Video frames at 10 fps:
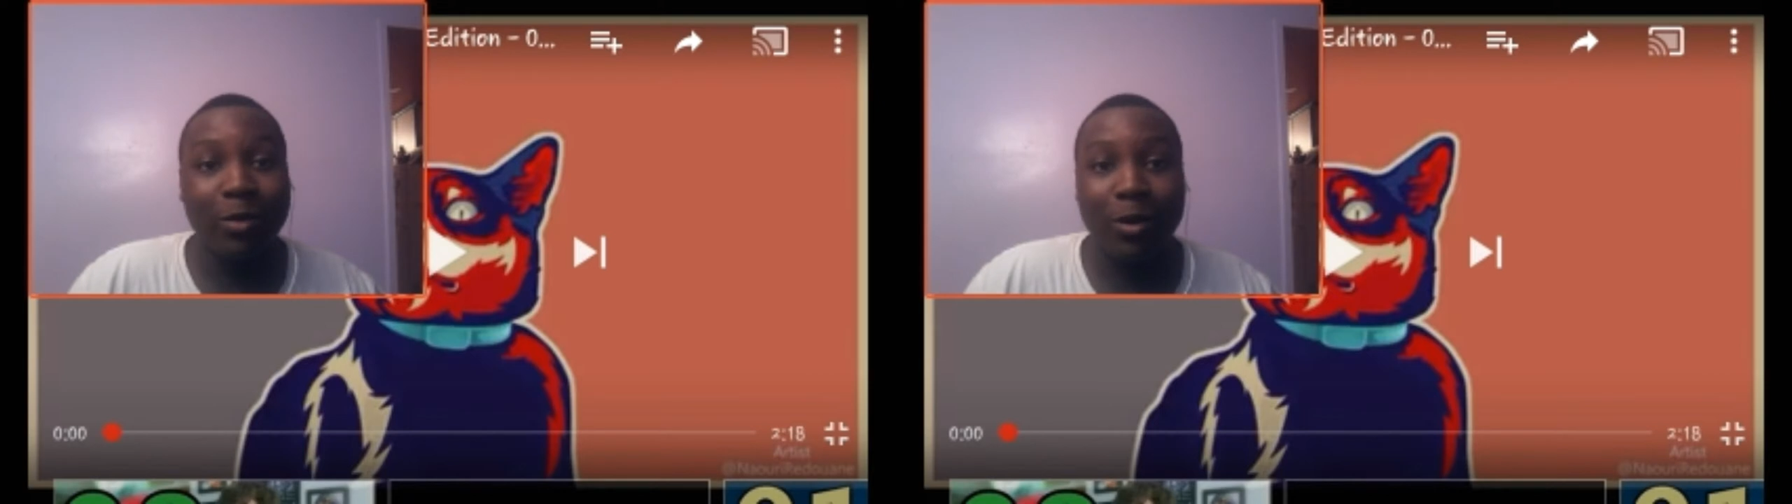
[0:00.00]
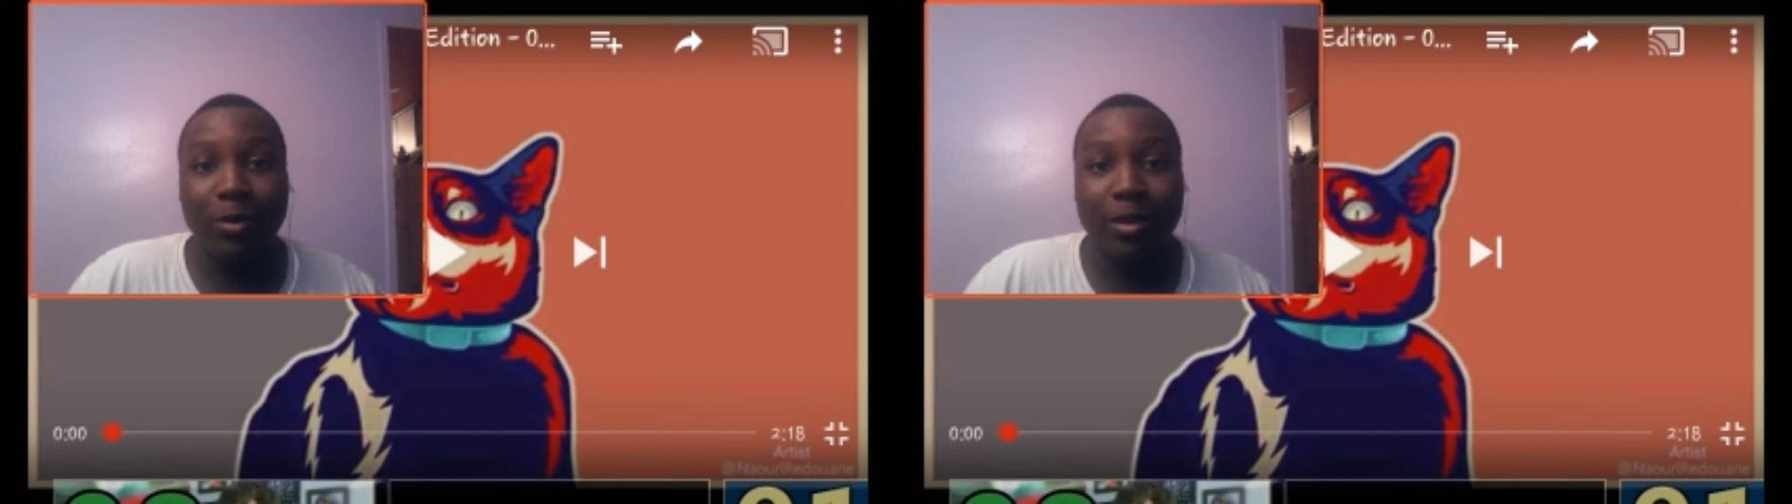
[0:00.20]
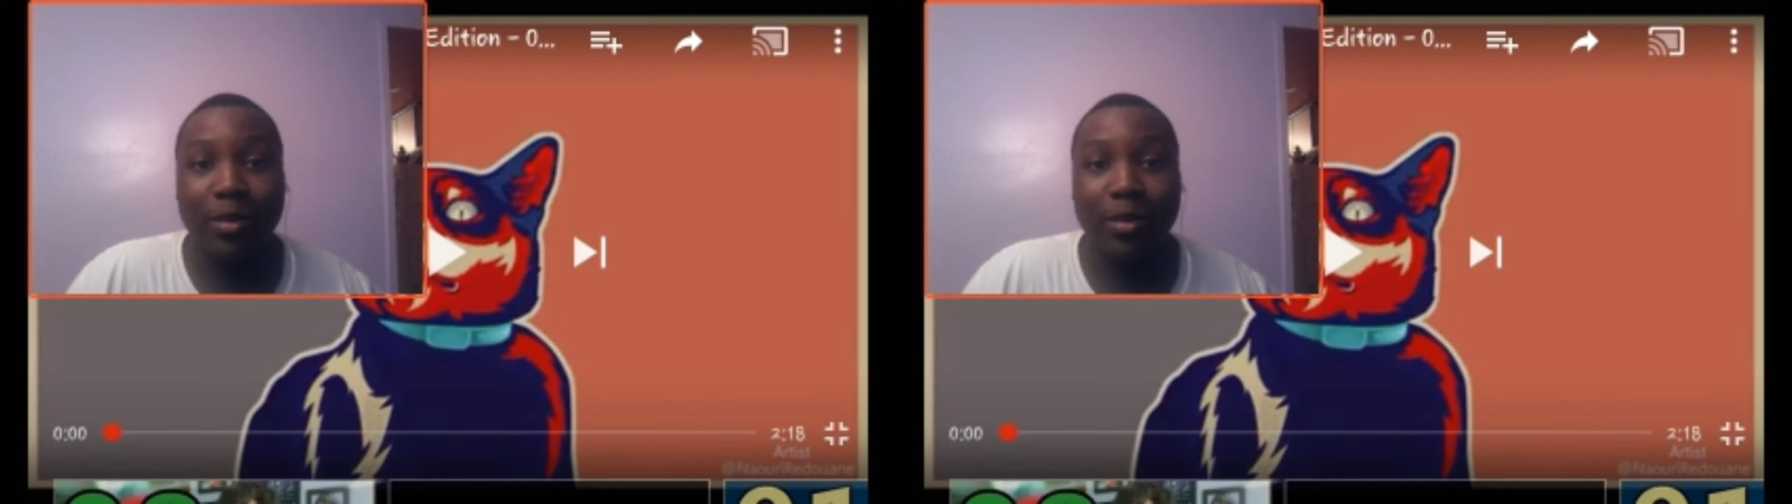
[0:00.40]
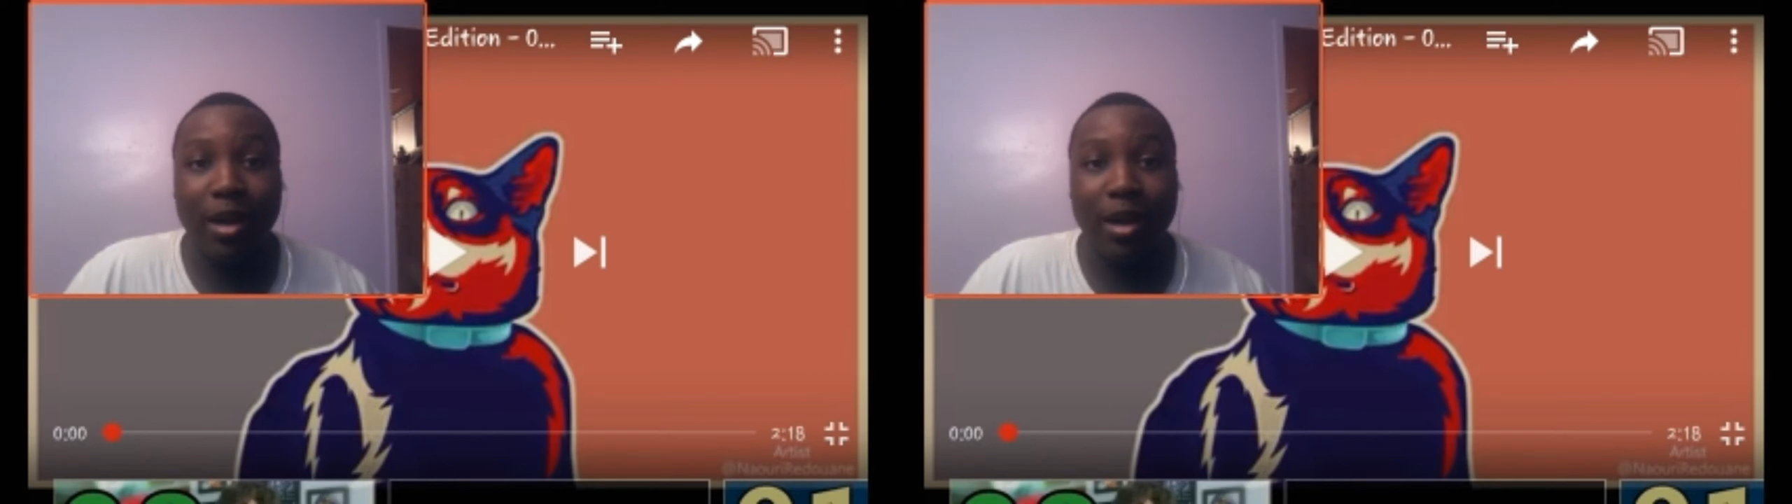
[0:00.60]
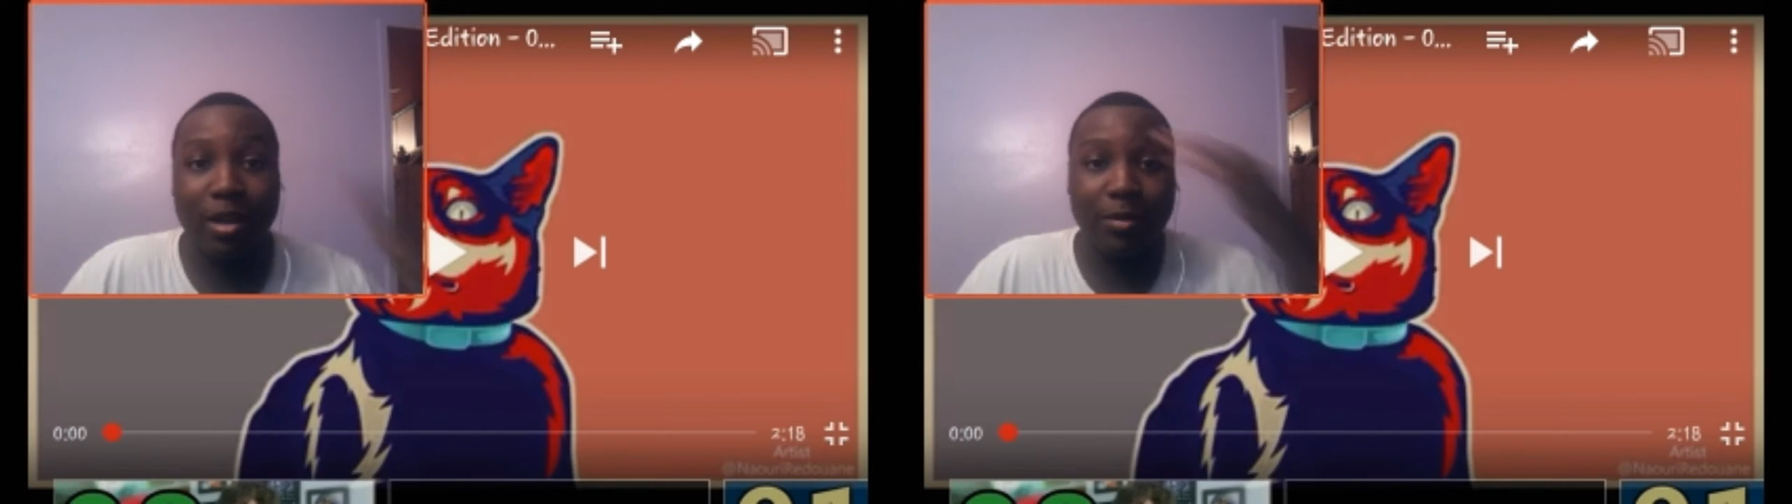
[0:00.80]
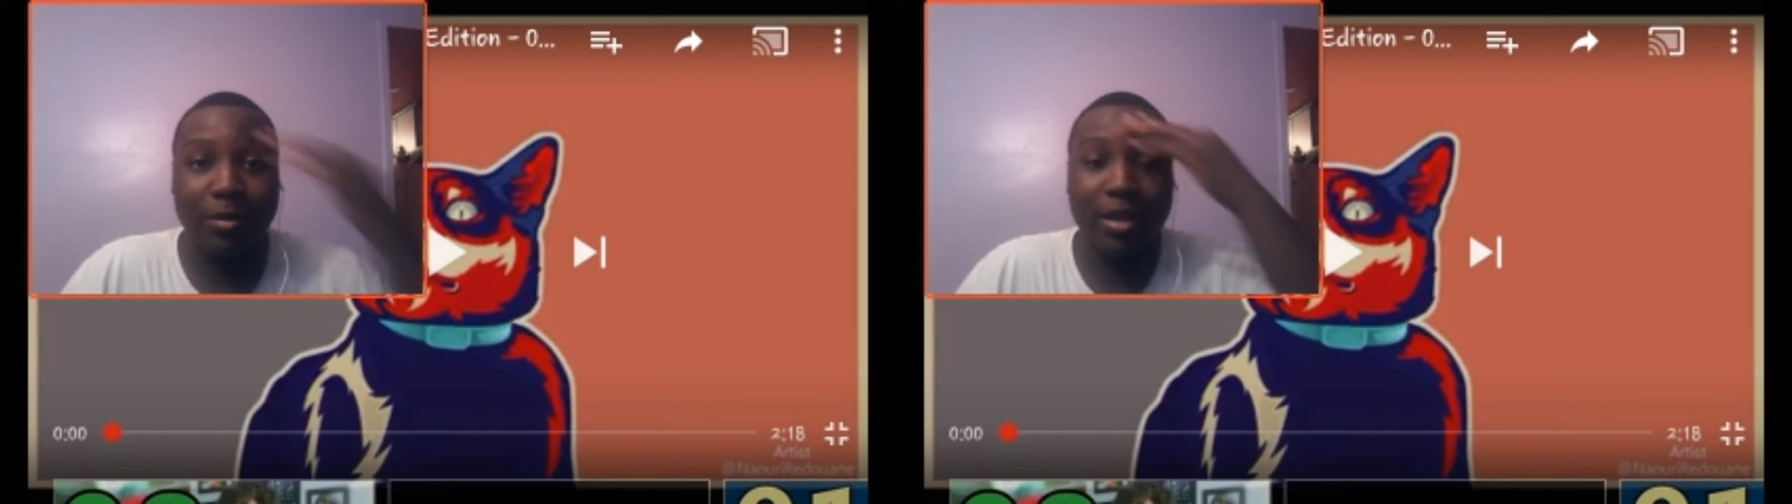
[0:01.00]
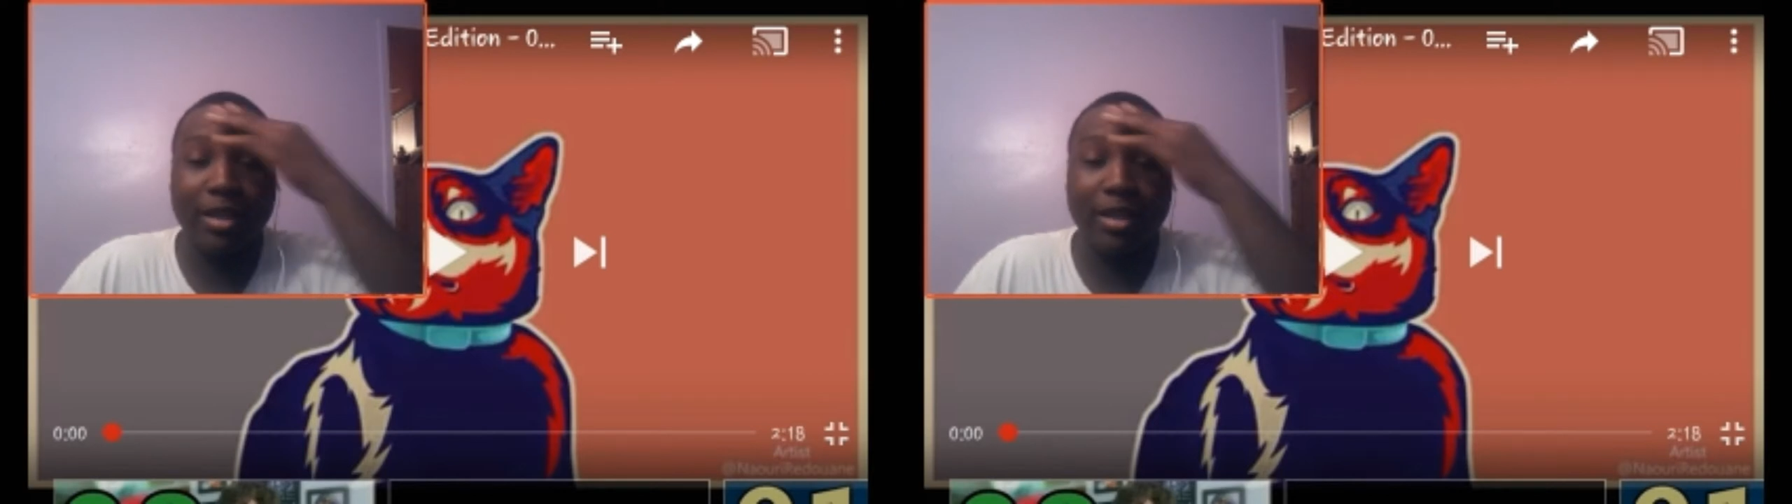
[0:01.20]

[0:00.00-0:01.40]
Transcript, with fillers: knows, to be honest, because